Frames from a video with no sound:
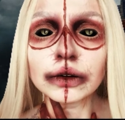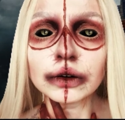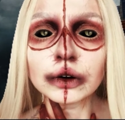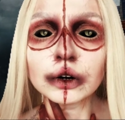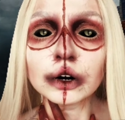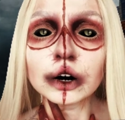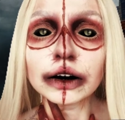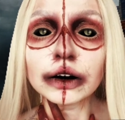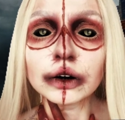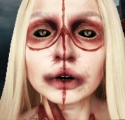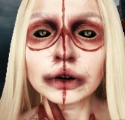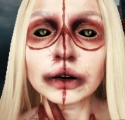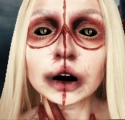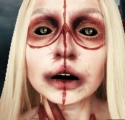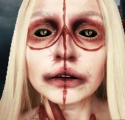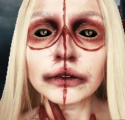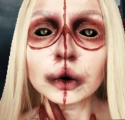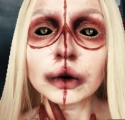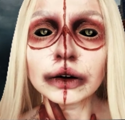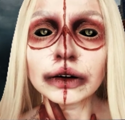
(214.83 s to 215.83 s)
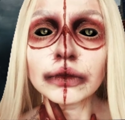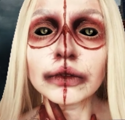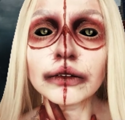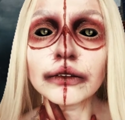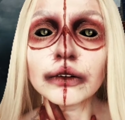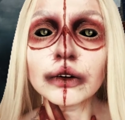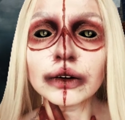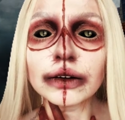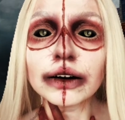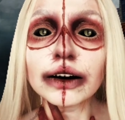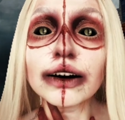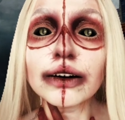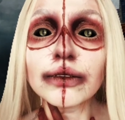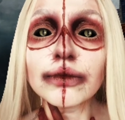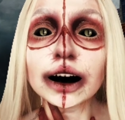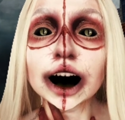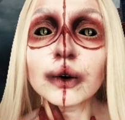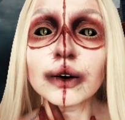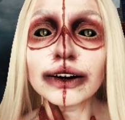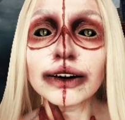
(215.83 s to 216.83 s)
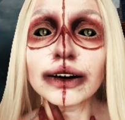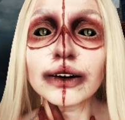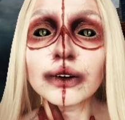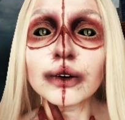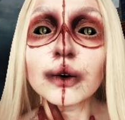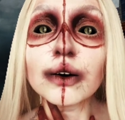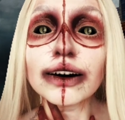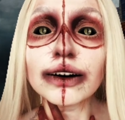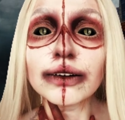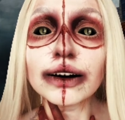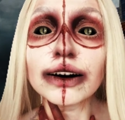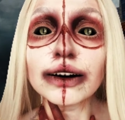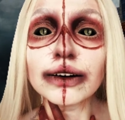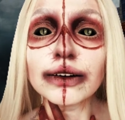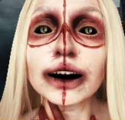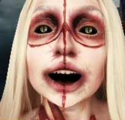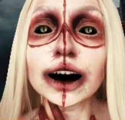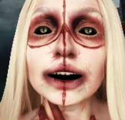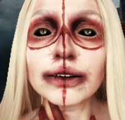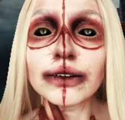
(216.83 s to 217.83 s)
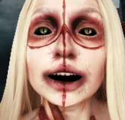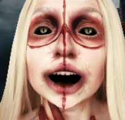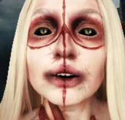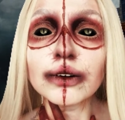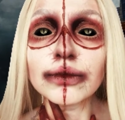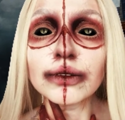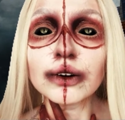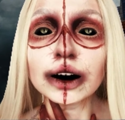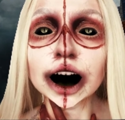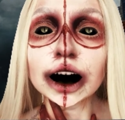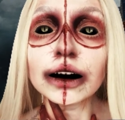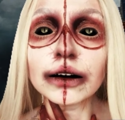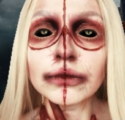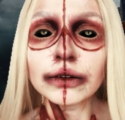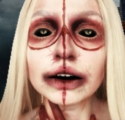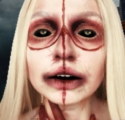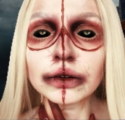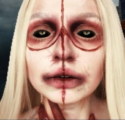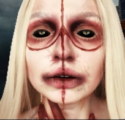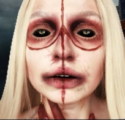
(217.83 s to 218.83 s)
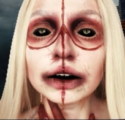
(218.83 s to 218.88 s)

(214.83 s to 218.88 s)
She looked over at me with dead eyes and dragged me off onto the carpet